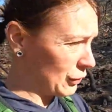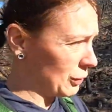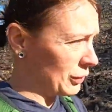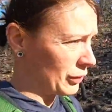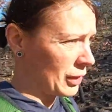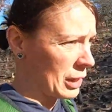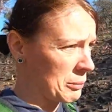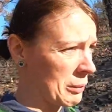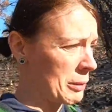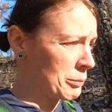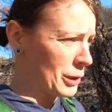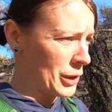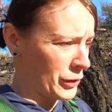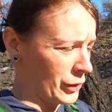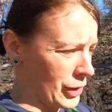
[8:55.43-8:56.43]
was my
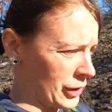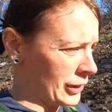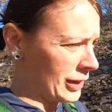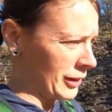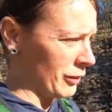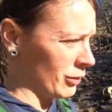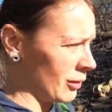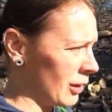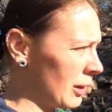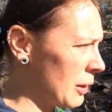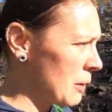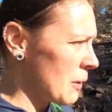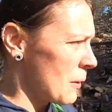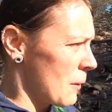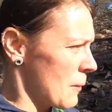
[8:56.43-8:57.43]
brother and I's,
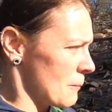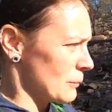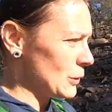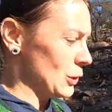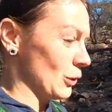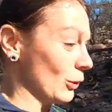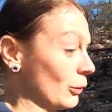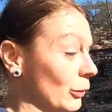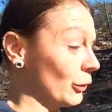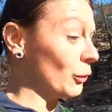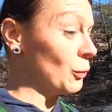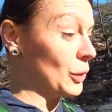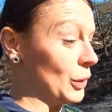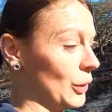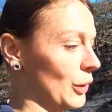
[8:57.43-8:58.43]
you know, the
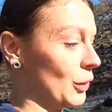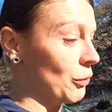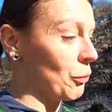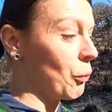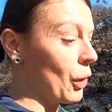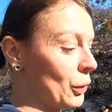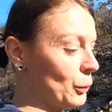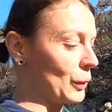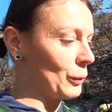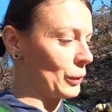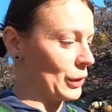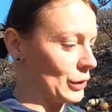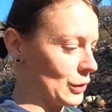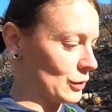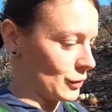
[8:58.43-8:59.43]
one we
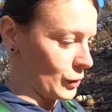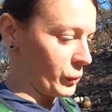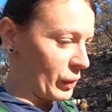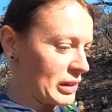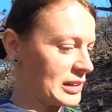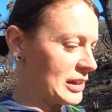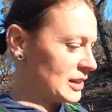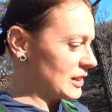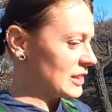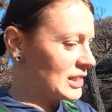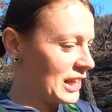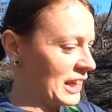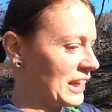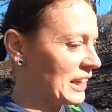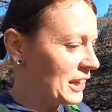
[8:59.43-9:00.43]
wanted to do.
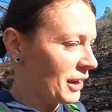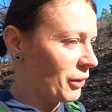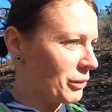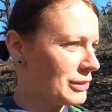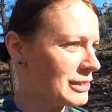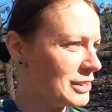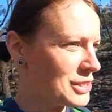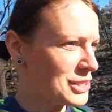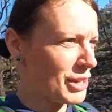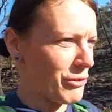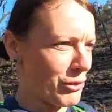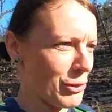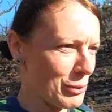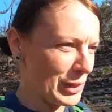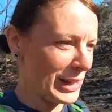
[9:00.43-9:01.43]
We ditched
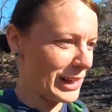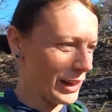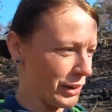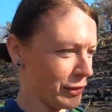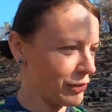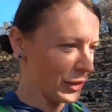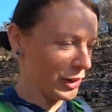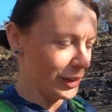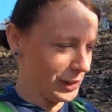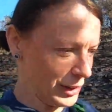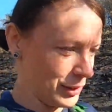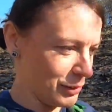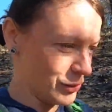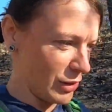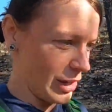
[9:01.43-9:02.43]
everybody else. They're gonna
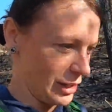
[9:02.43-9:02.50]
go take